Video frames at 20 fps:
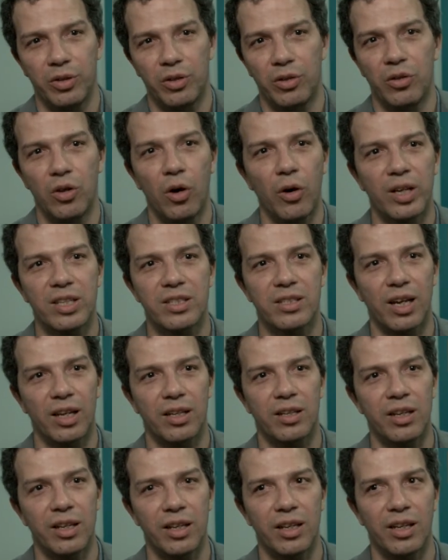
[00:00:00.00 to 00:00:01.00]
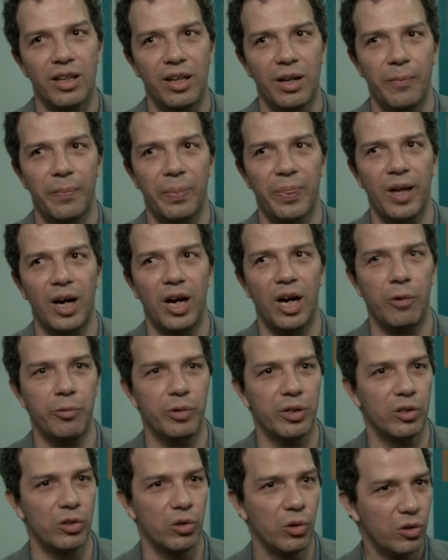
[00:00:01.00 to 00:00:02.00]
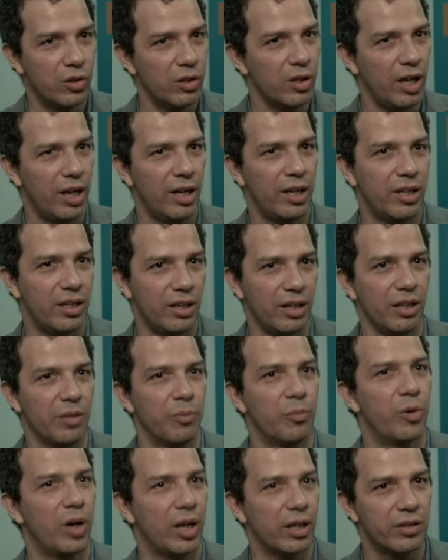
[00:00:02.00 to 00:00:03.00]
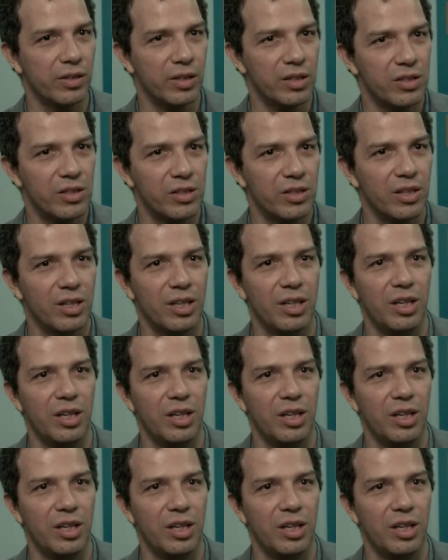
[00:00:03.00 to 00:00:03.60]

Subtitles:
We don't know exactly how it look like in practice,